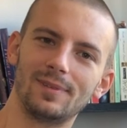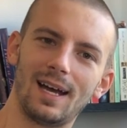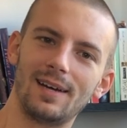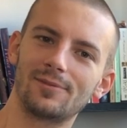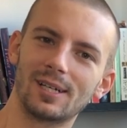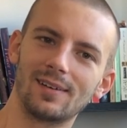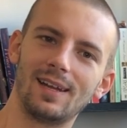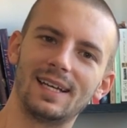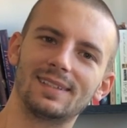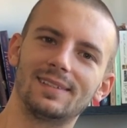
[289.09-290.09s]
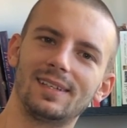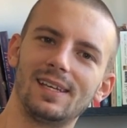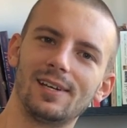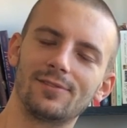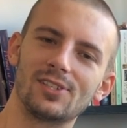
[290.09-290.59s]
I really like the
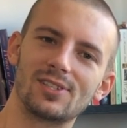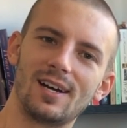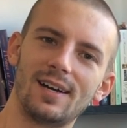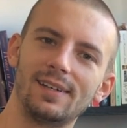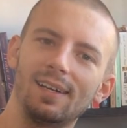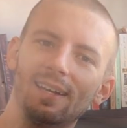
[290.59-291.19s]
key of this car.